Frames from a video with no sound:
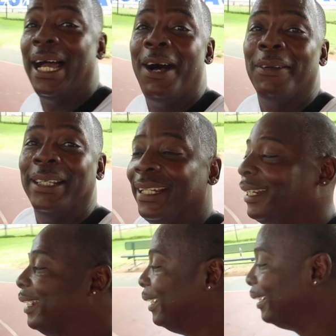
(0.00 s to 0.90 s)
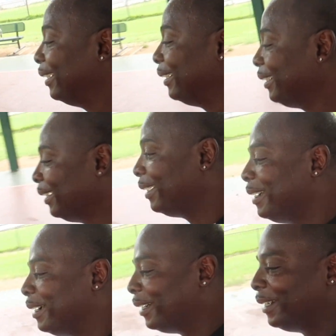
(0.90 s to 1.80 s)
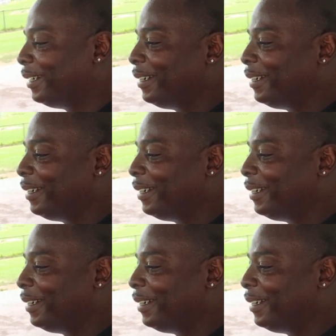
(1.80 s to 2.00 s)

towel in. You don't got no